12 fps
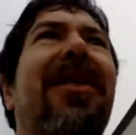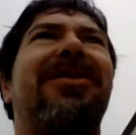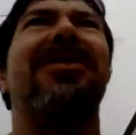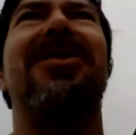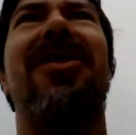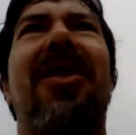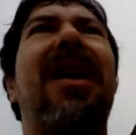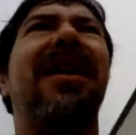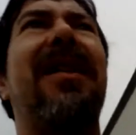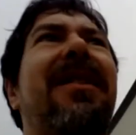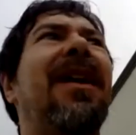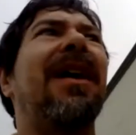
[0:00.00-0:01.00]
it looked as though I
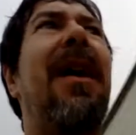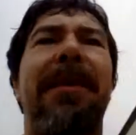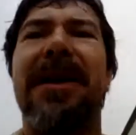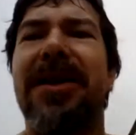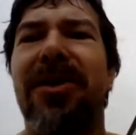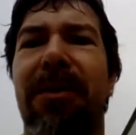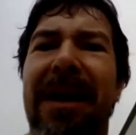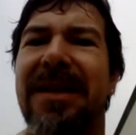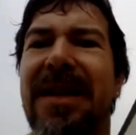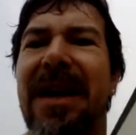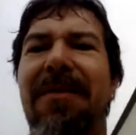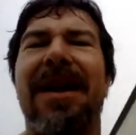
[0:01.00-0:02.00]
had missed her
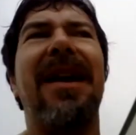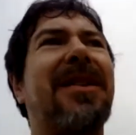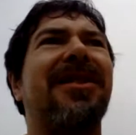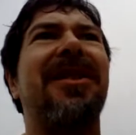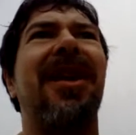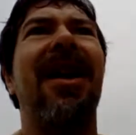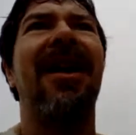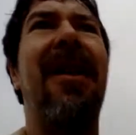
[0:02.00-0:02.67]
by 10 minutes,